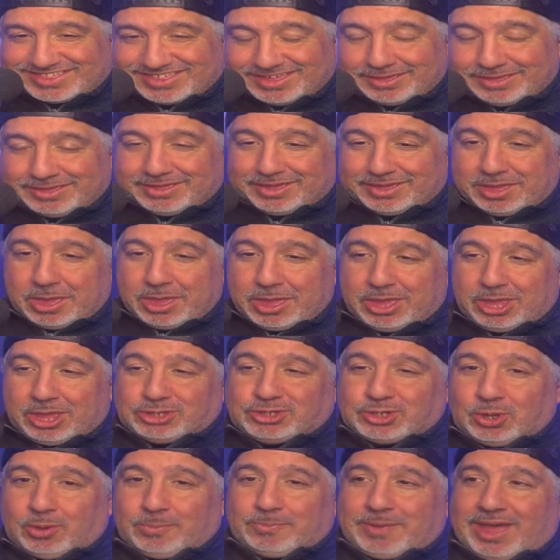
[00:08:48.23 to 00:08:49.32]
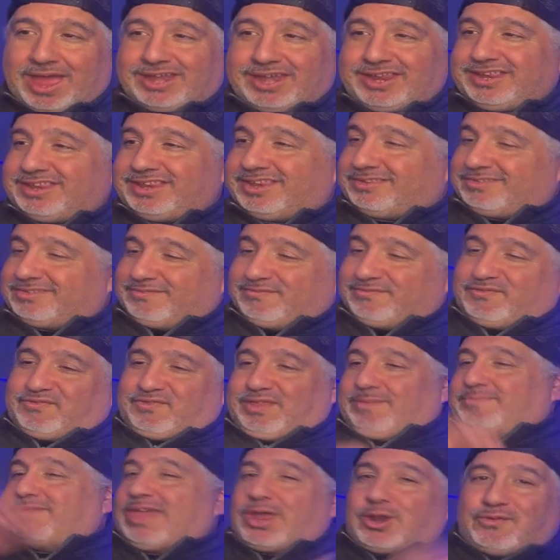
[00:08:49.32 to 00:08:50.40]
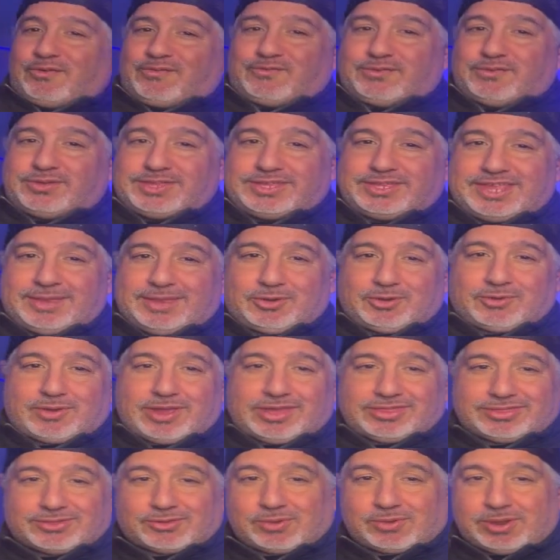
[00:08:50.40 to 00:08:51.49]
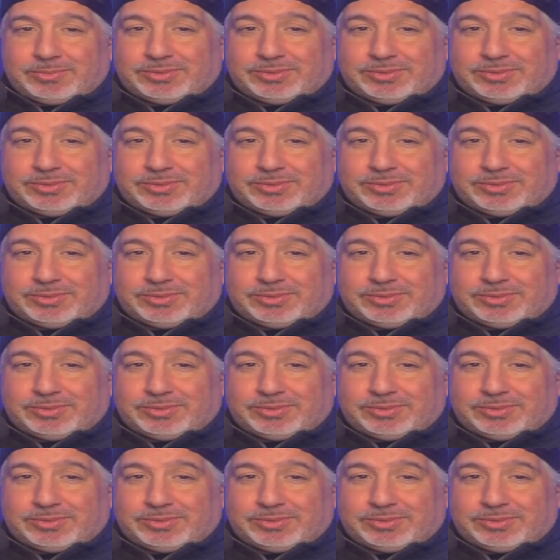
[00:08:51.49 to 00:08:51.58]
of uh, Joe Biden flipped that over for the Democrats.